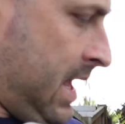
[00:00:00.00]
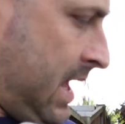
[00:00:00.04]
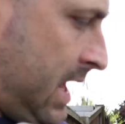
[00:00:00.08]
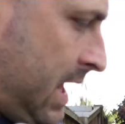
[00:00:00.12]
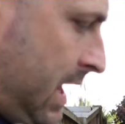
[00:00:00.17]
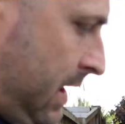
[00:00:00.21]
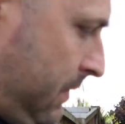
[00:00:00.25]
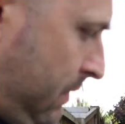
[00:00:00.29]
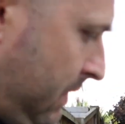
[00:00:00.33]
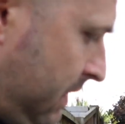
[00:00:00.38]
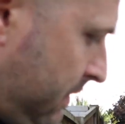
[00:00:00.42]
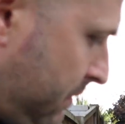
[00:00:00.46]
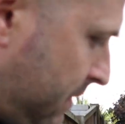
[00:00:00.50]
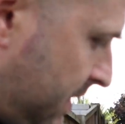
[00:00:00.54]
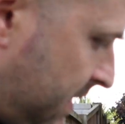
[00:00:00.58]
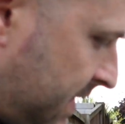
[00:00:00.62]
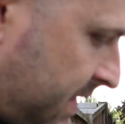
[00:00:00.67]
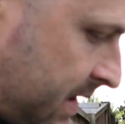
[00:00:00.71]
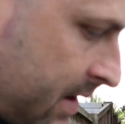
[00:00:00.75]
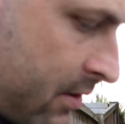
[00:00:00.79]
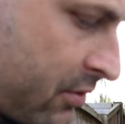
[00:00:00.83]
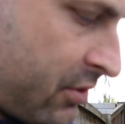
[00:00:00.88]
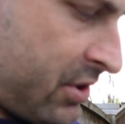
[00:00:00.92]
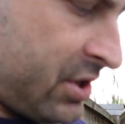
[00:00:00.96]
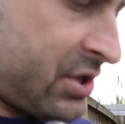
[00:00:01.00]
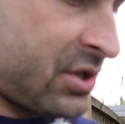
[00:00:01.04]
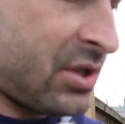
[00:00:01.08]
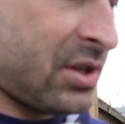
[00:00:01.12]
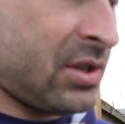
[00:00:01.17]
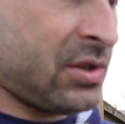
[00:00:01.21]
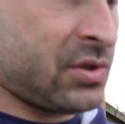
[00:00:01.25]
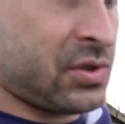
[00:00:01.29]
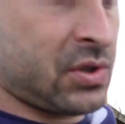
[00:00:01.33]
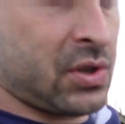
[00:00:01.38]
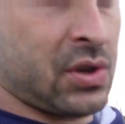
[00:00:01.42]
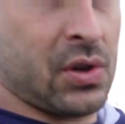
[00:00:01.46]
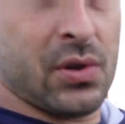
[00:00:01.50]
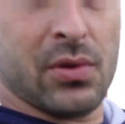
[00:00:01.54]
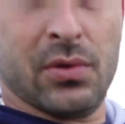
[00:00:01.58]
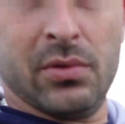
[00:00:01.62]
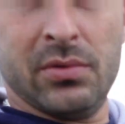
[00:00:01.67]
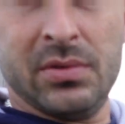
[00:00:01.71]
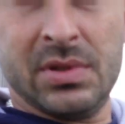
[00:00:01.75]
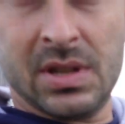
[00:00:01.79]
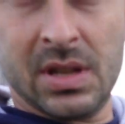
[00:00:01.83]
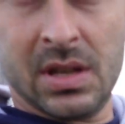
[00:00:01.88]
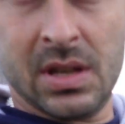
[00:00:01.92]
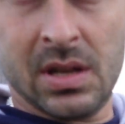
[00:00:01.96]
even with the original
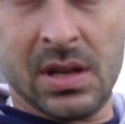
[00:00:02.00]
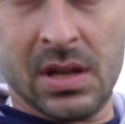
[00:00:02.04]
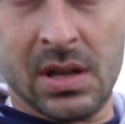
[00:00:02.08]
screws,